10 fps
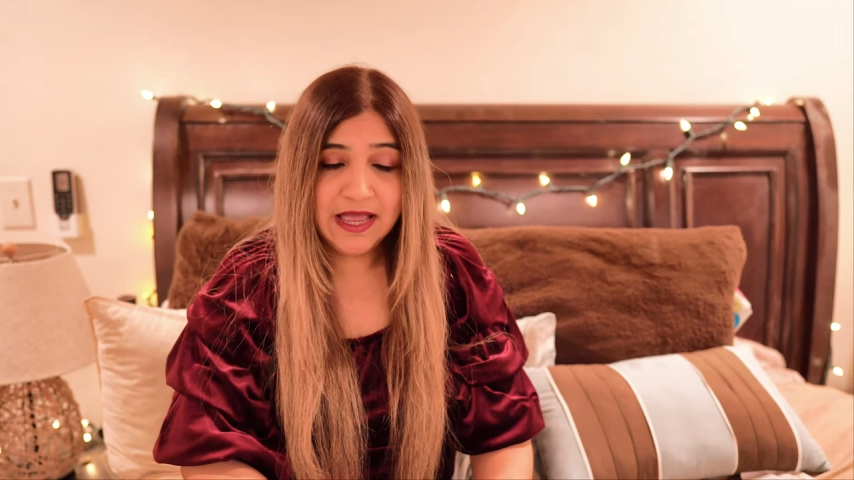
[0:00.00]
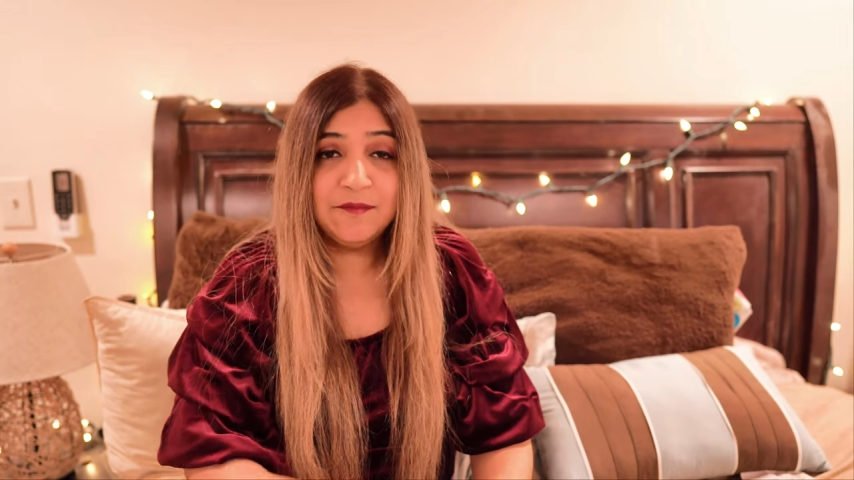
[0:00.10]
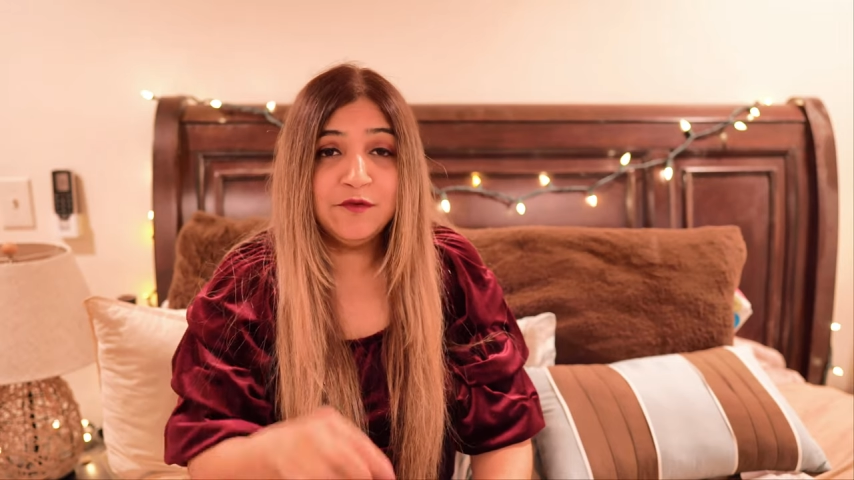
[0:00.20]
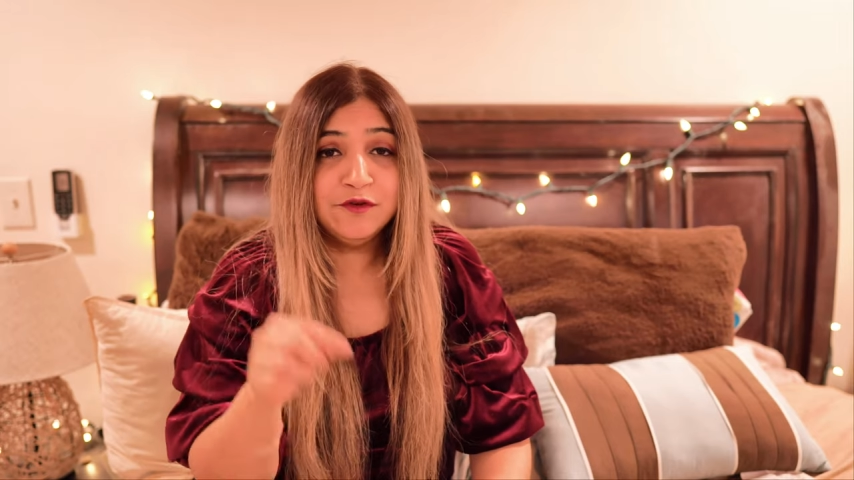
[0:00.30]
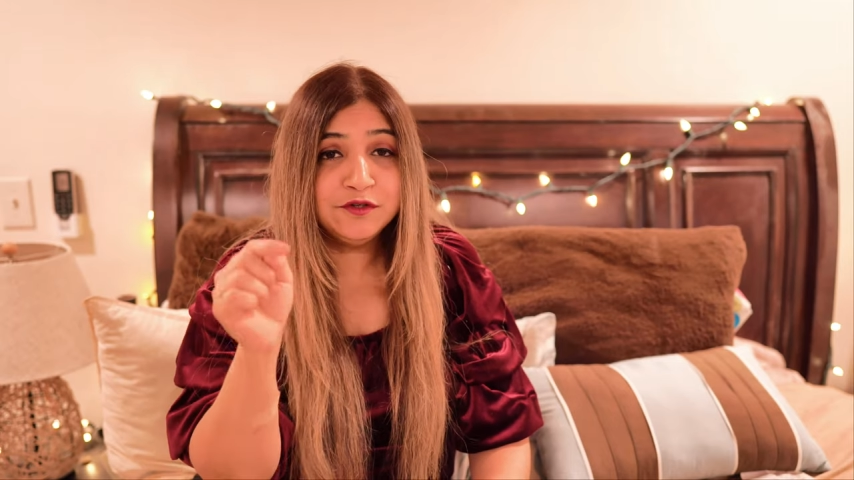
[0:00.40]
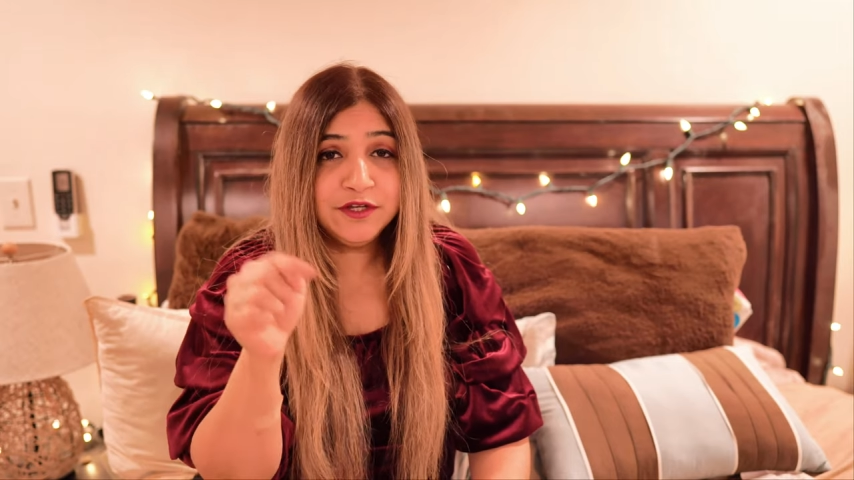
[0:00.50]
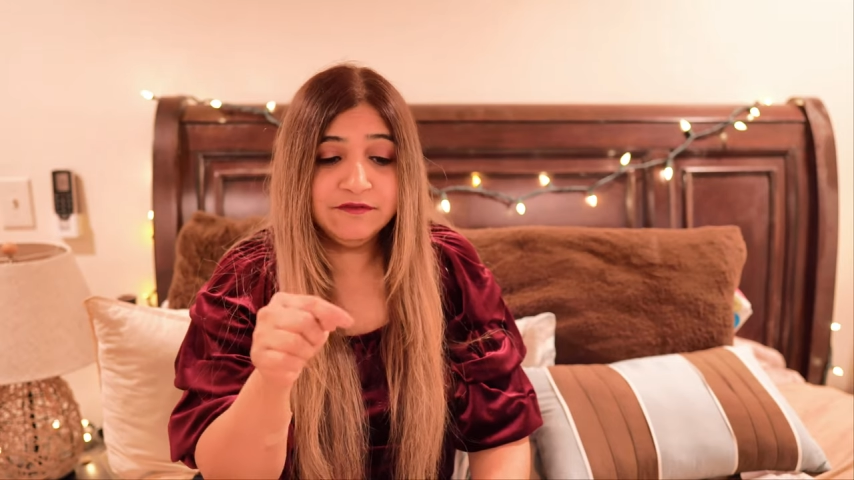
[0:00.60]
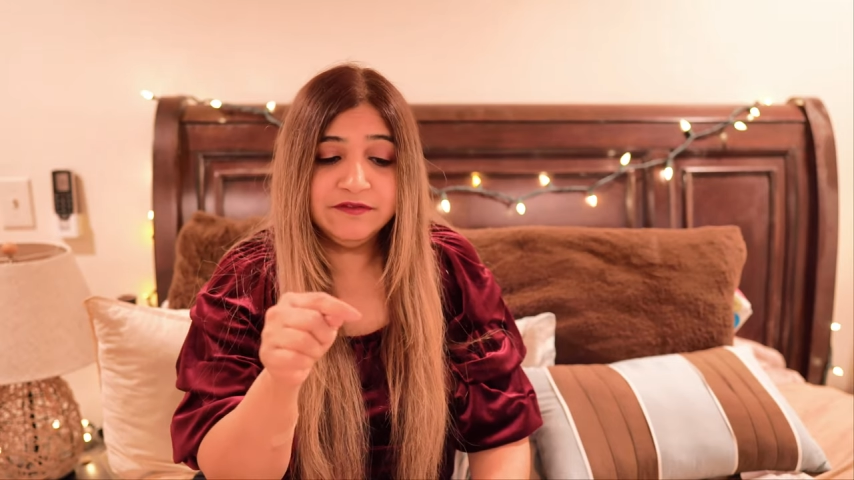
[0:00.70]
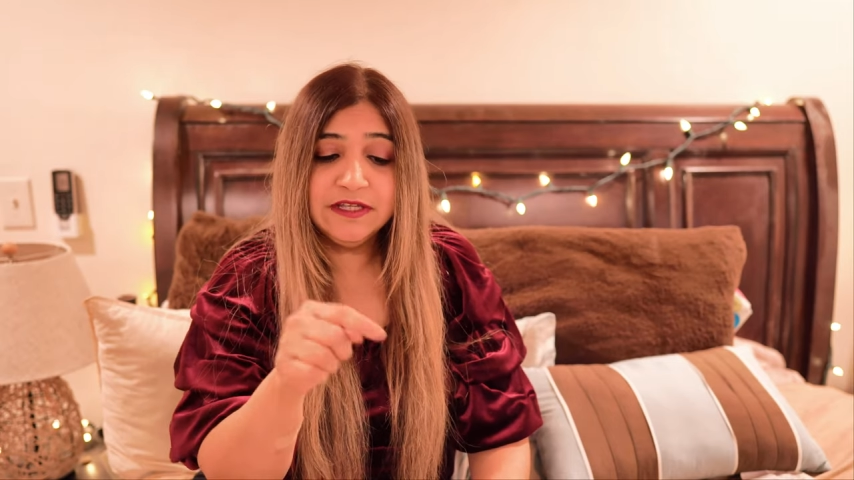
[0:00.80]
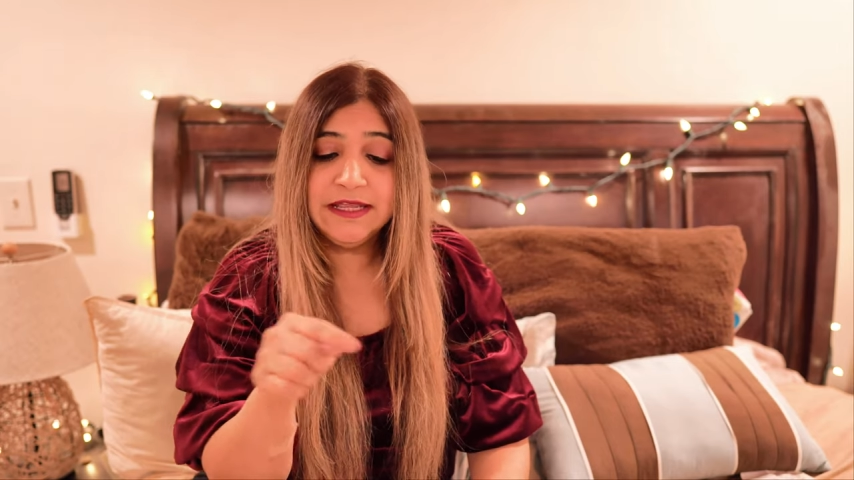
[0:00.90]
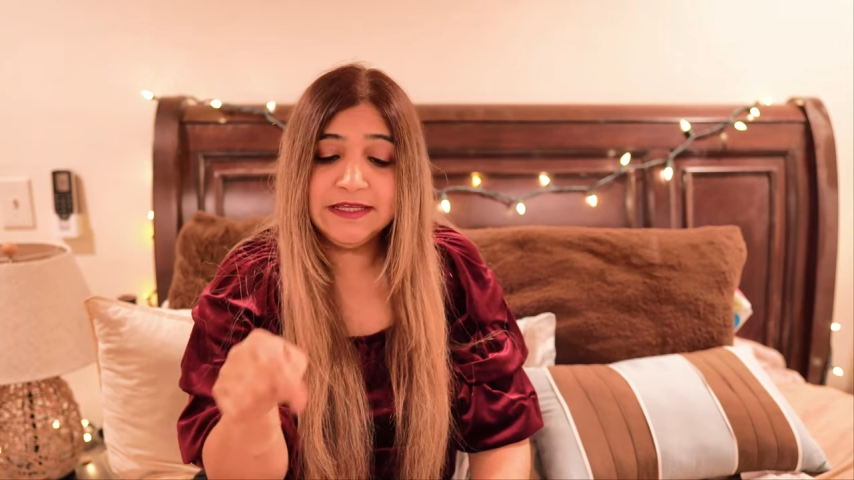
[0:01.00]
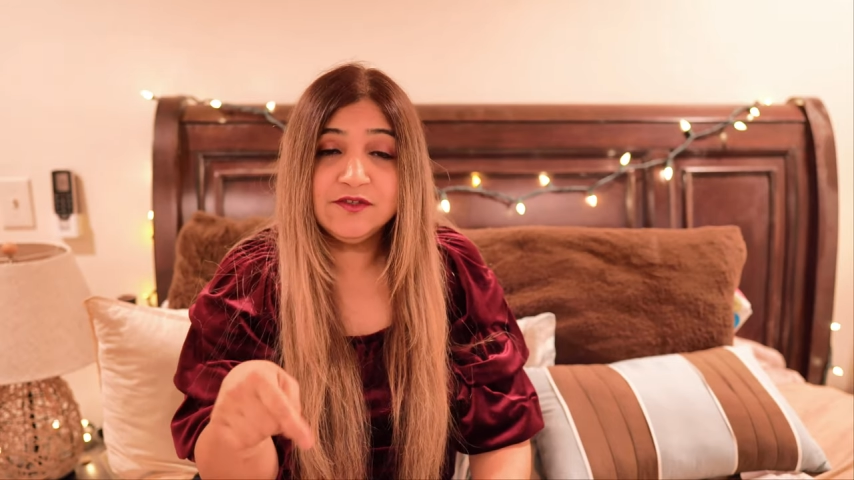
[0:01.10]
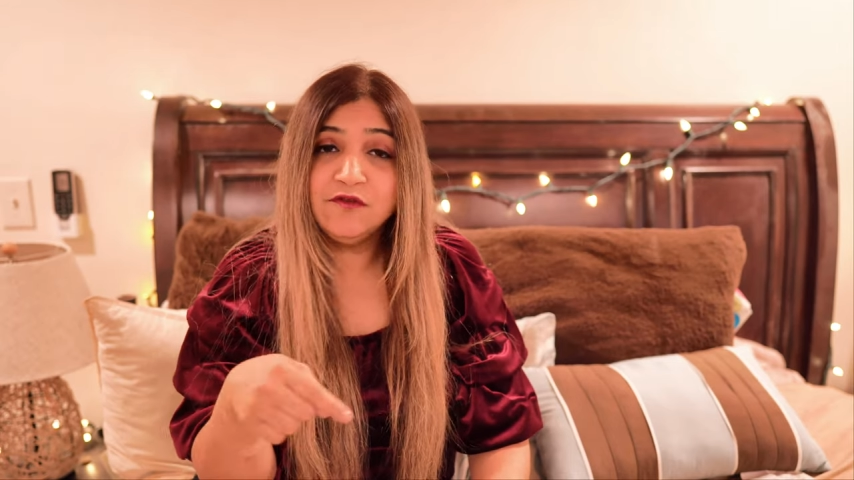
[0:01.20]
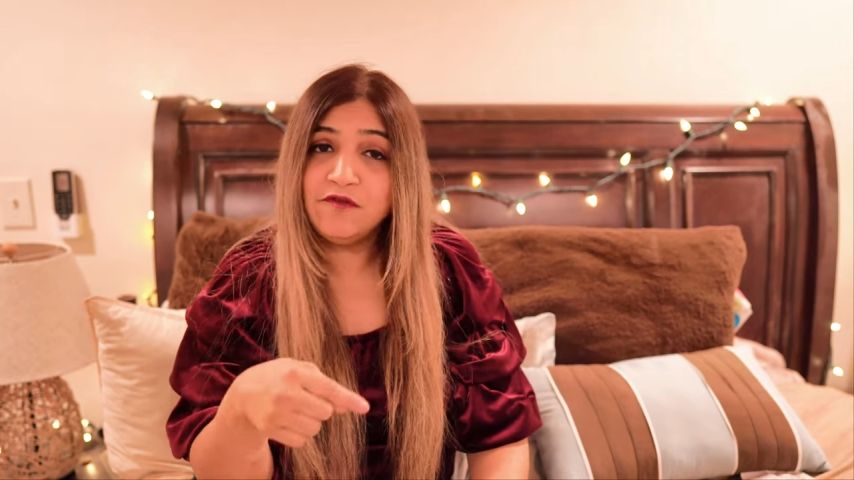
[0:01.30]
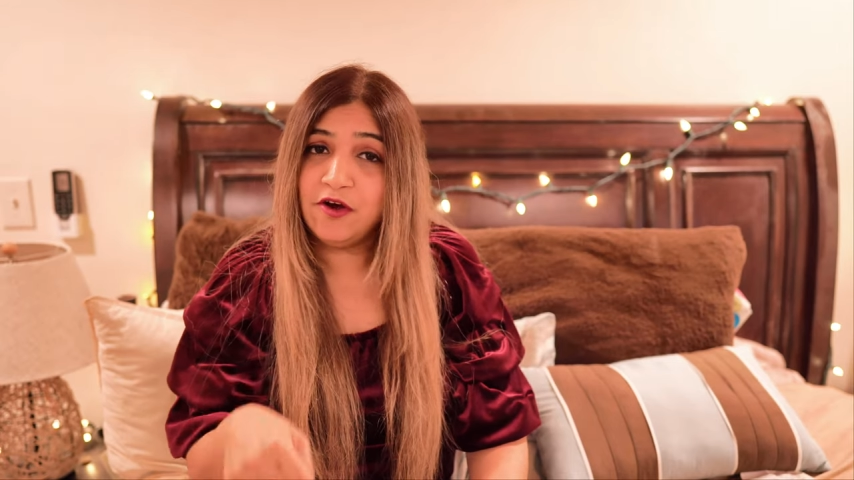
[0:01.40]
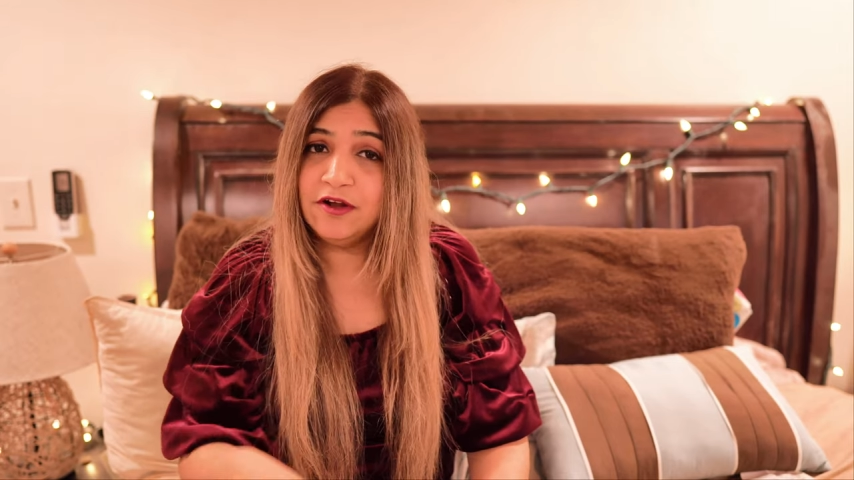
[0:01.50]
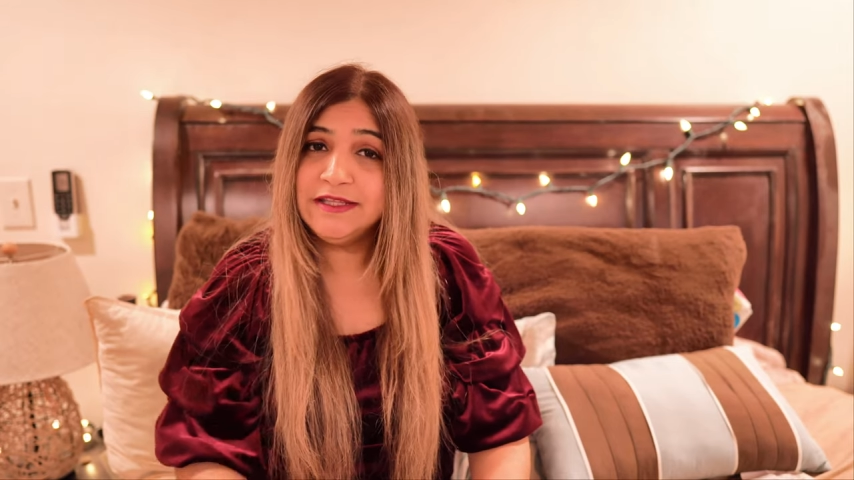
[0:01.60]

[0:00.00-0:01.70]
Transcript: I'm going to give the links of all